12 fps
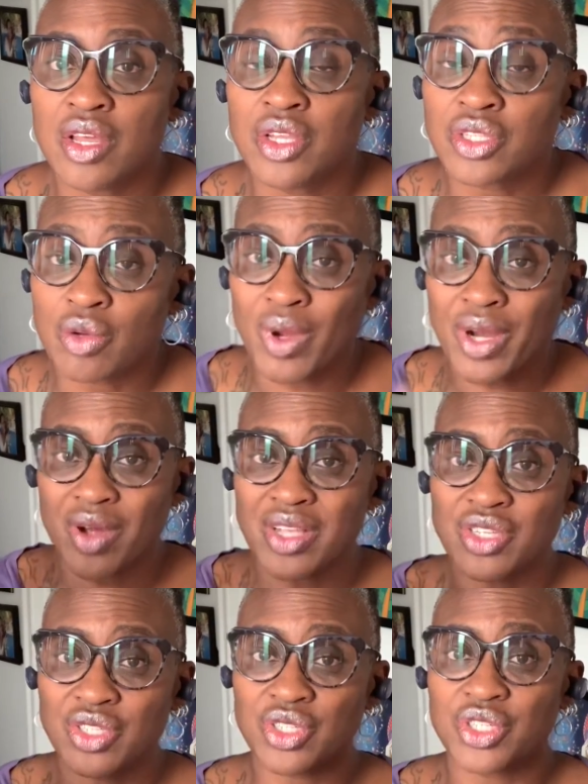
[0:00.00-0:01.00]
So what
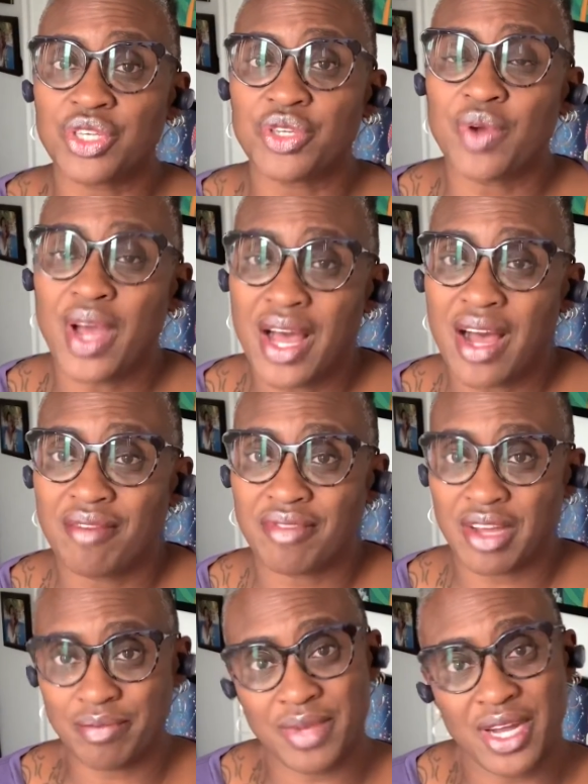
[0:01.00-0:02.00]
questions do you have
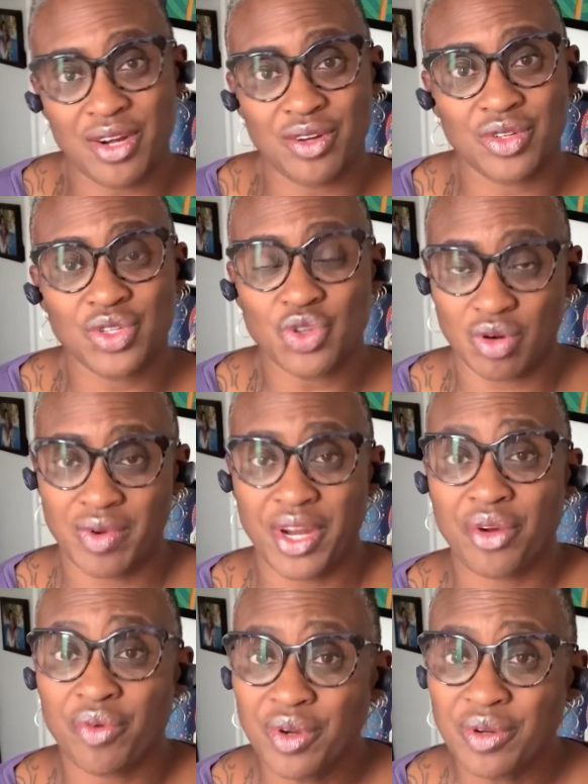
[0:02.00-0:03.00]
about Your Right
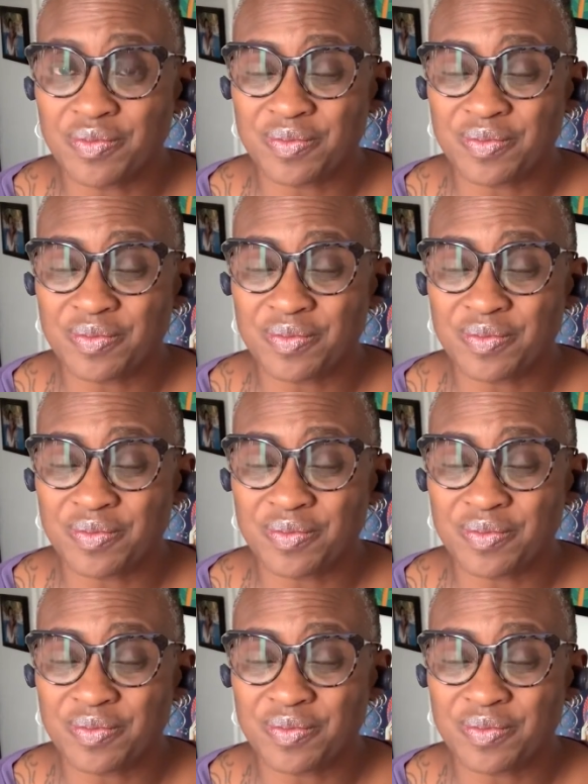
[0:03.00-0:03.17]
Crew?